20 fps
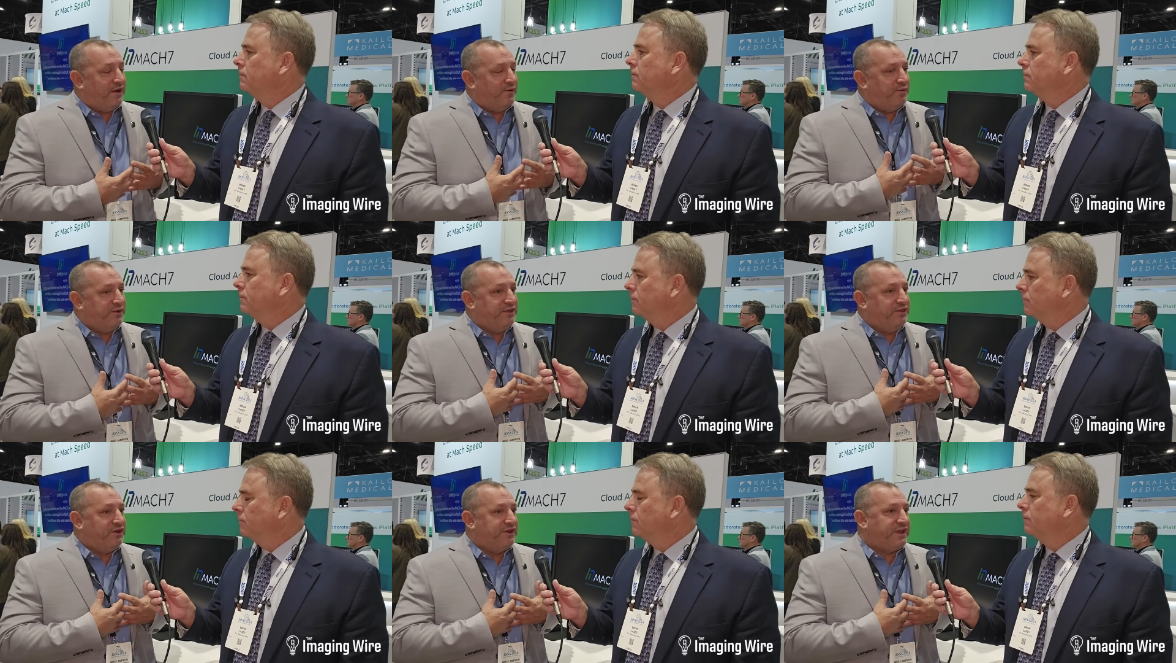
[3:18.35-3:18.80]
Speaker 1: And
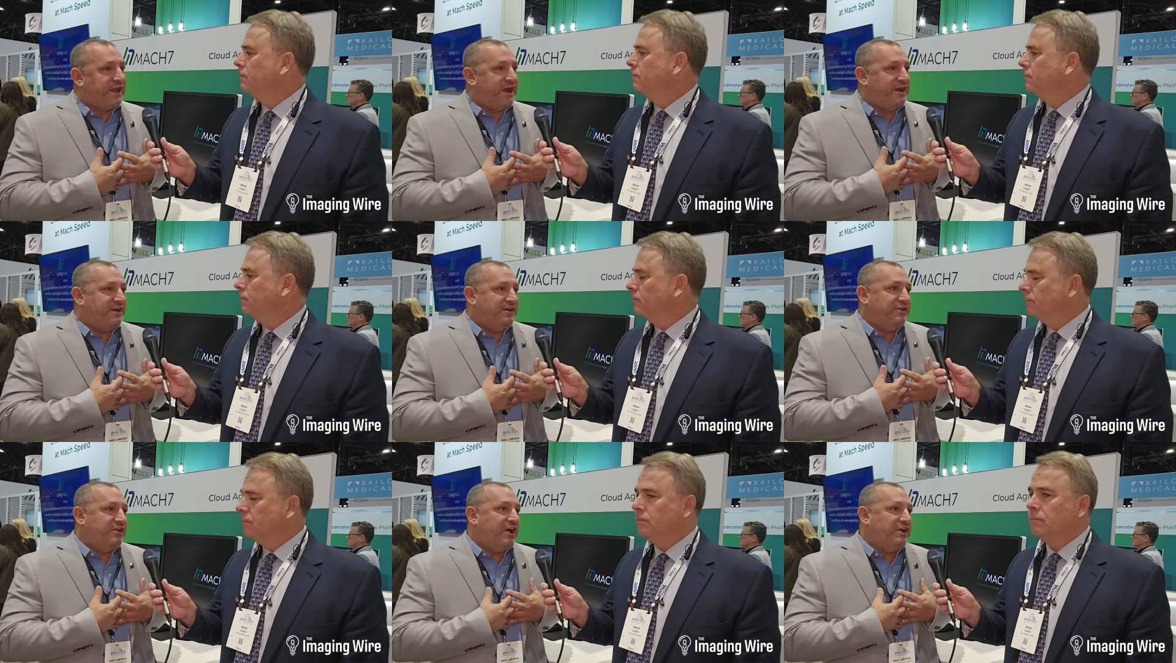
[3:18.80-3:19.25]
we look
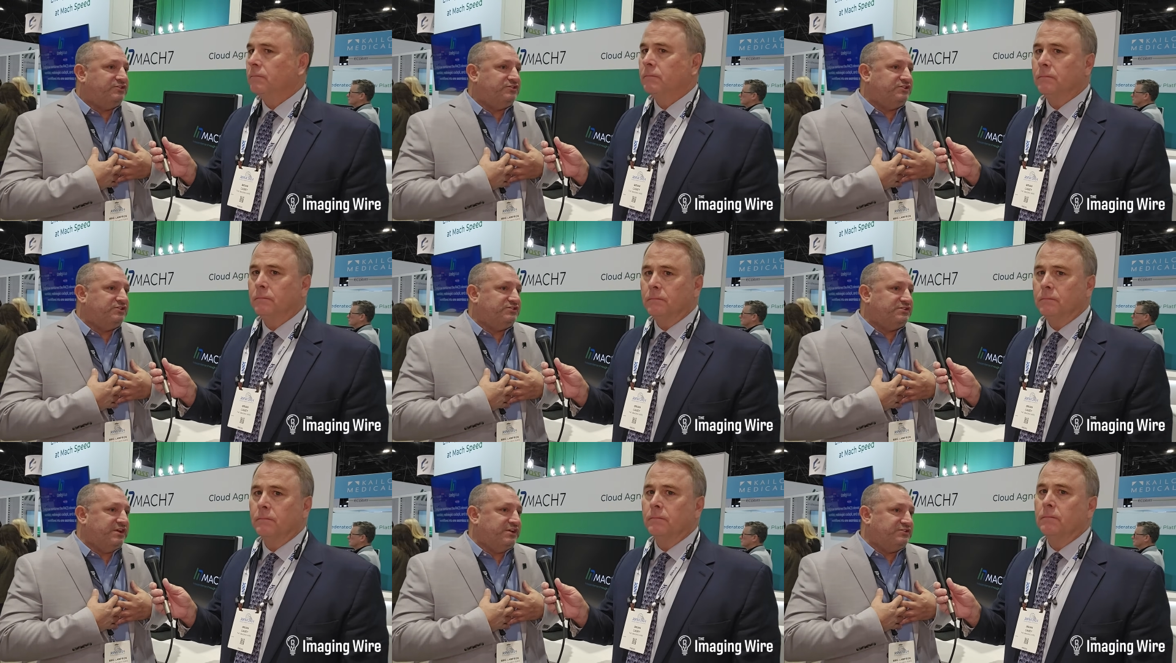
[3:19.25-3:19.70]
at it not
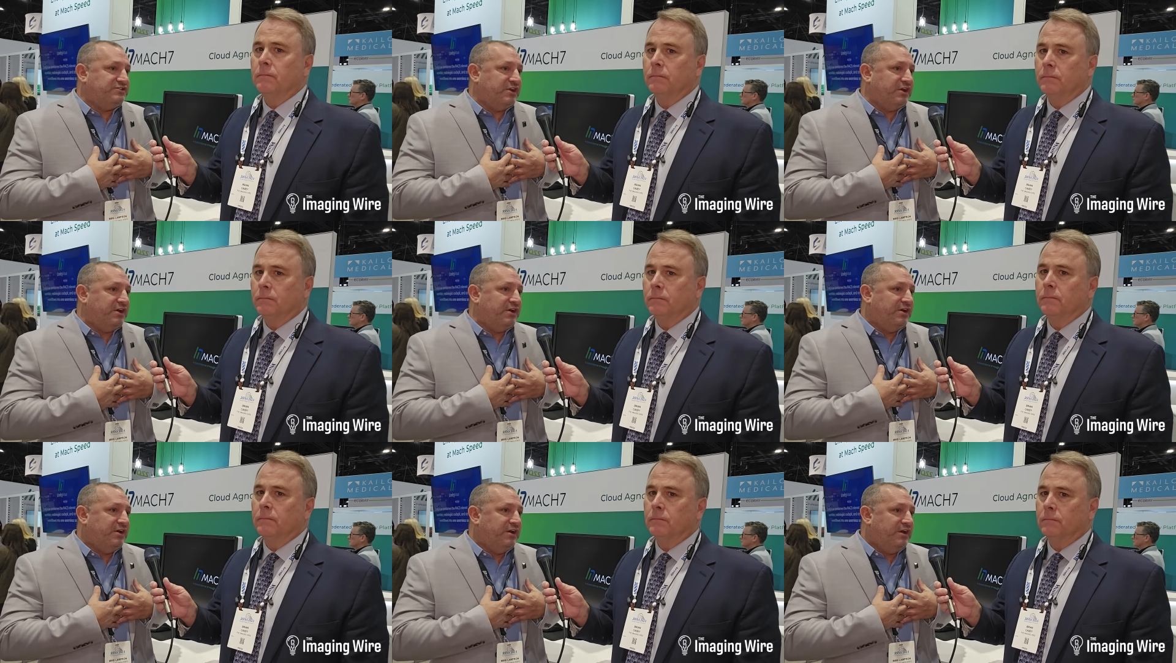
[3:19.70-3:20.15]
just as
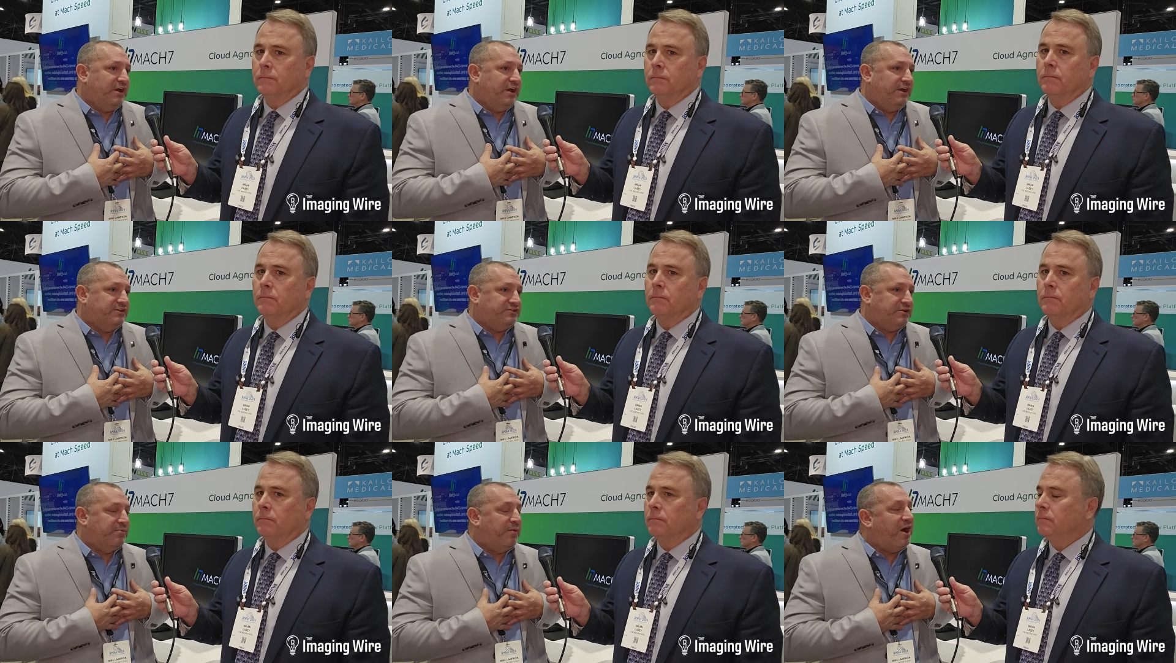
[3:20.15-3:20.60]
a
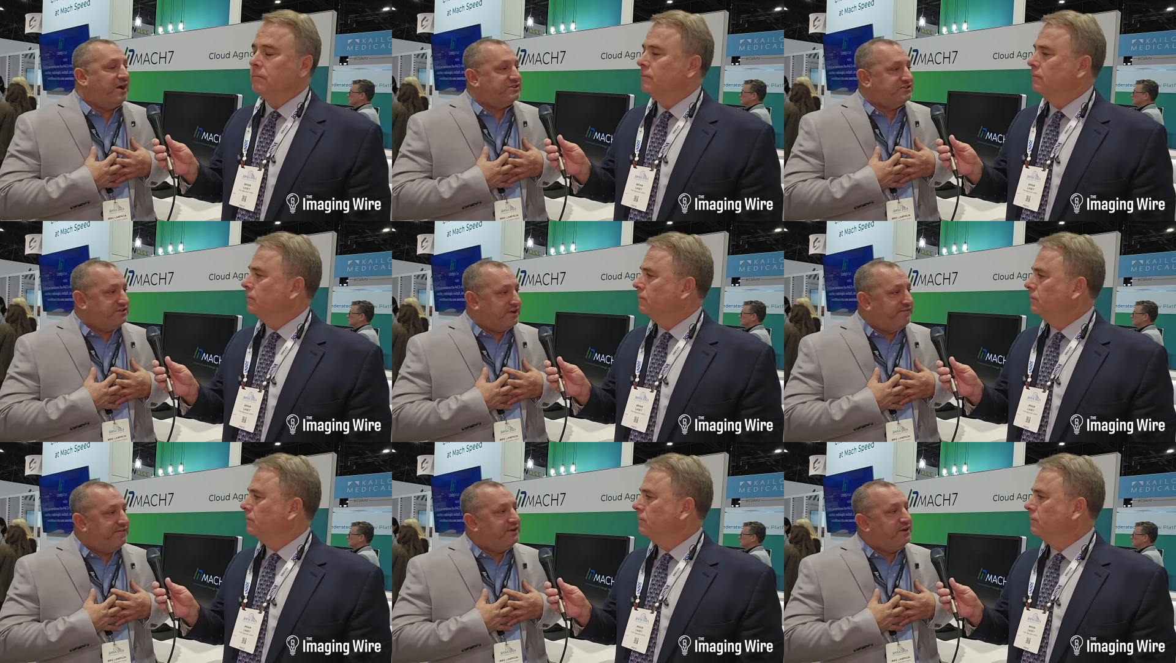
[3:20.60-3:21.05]
as a Mach
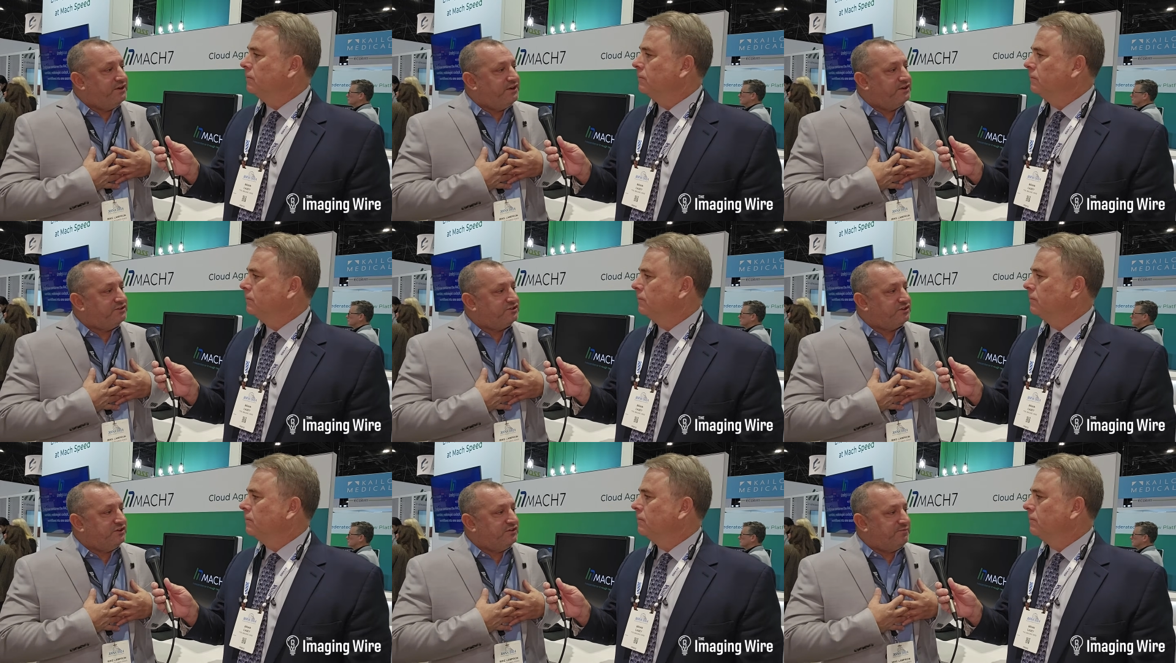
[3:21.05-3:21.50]
7
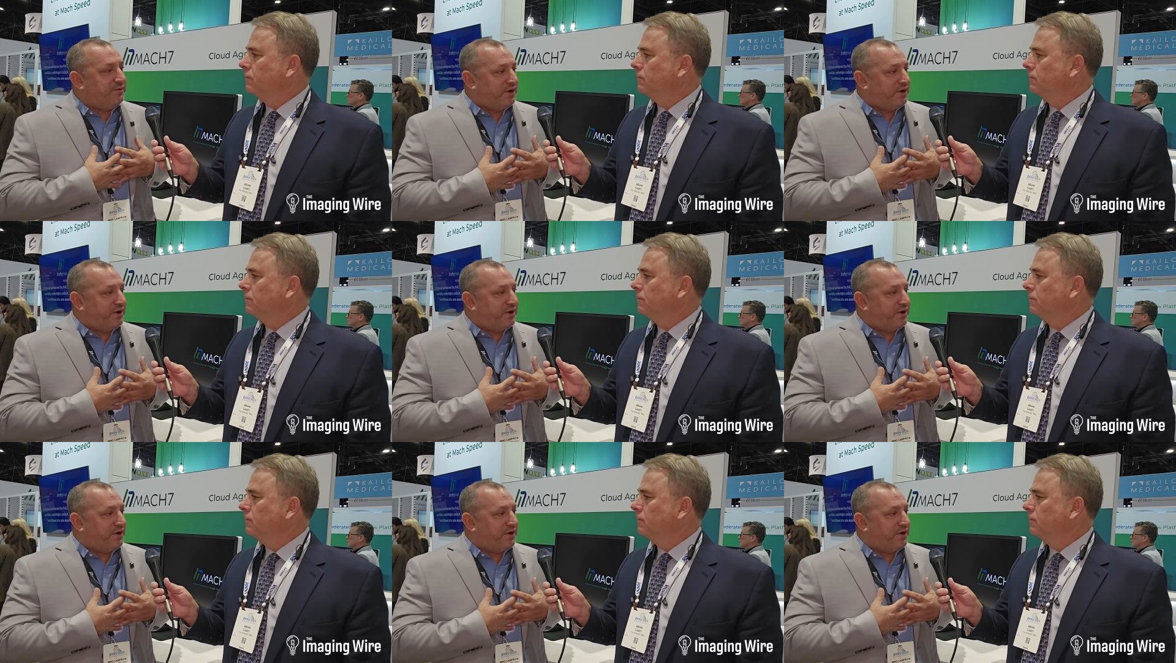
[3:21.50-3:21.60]
initiative,